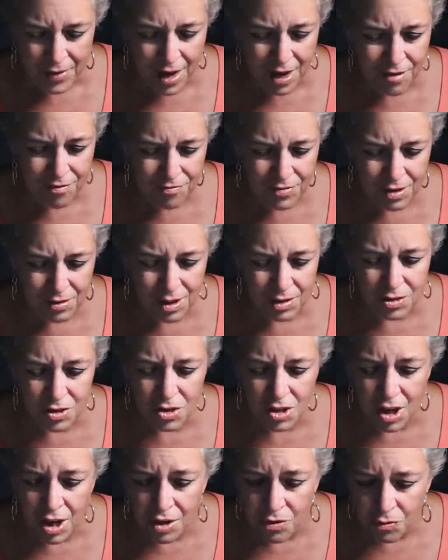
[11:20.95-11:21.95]
I feel like
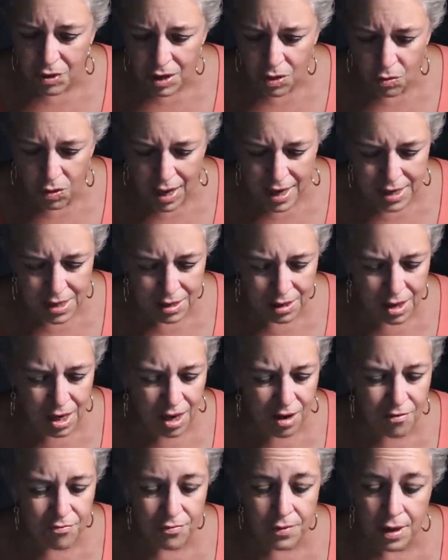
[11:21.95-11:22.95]
there's unrequited
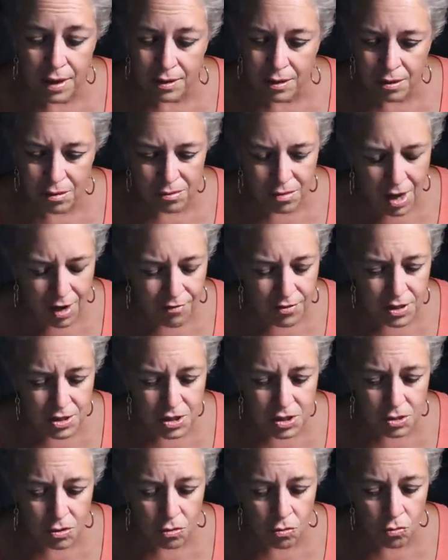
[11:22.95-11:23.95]
love. The
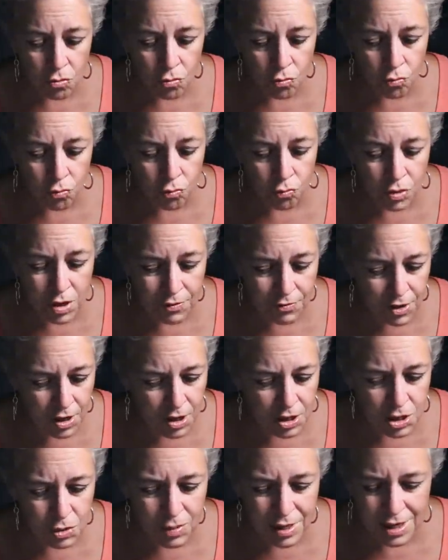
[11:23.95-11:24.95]
Lovers
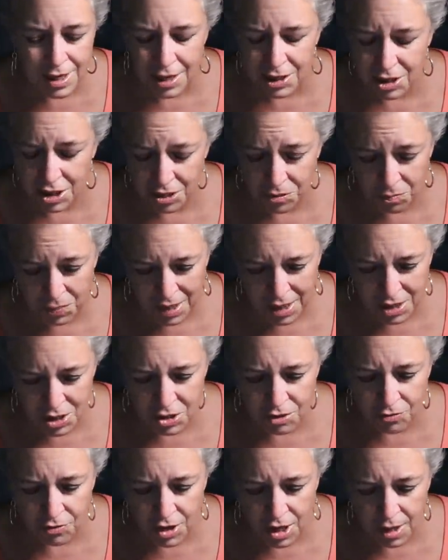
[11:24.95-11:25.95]
reversed right next to the
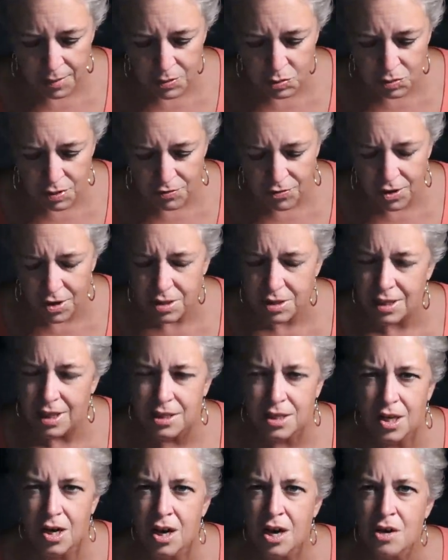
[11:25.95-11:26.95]
Page of Cups reversed.
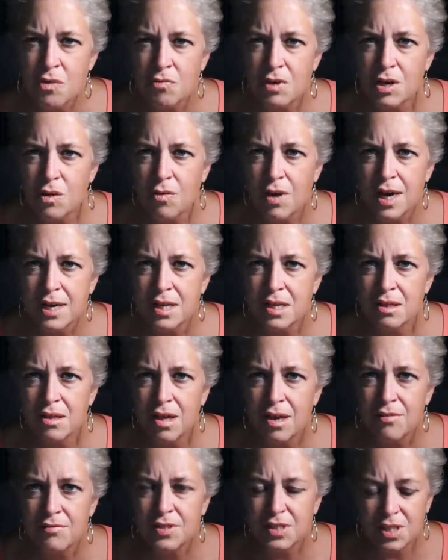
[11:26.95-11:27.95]
That's an unrequited
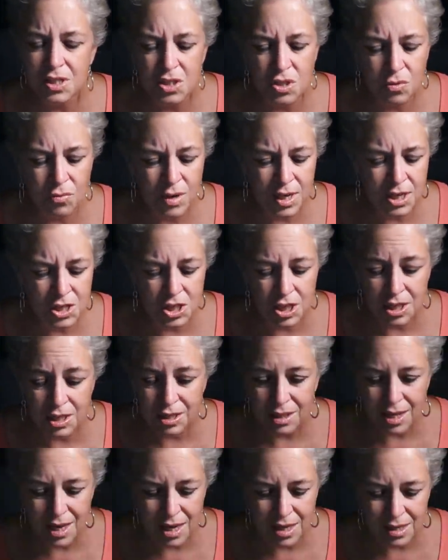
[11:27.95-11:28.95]
love
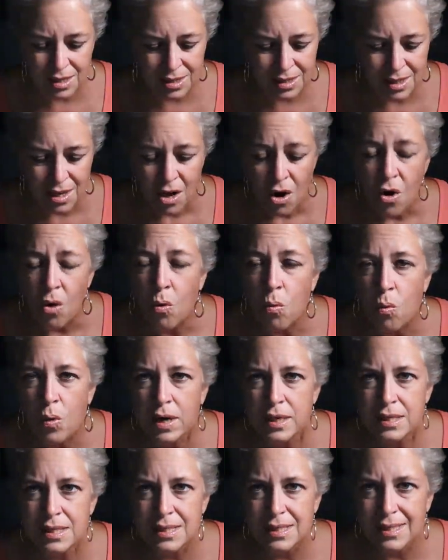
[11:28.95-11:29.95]
situation. That is
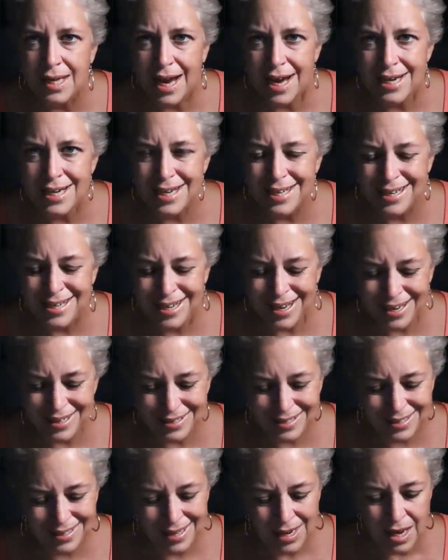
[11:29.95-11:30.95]

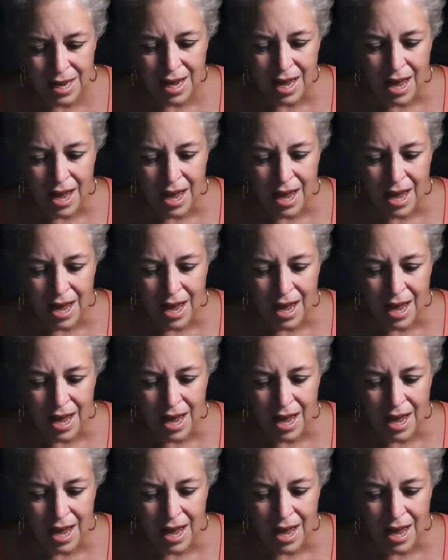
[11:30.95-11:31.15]
one-sidedness.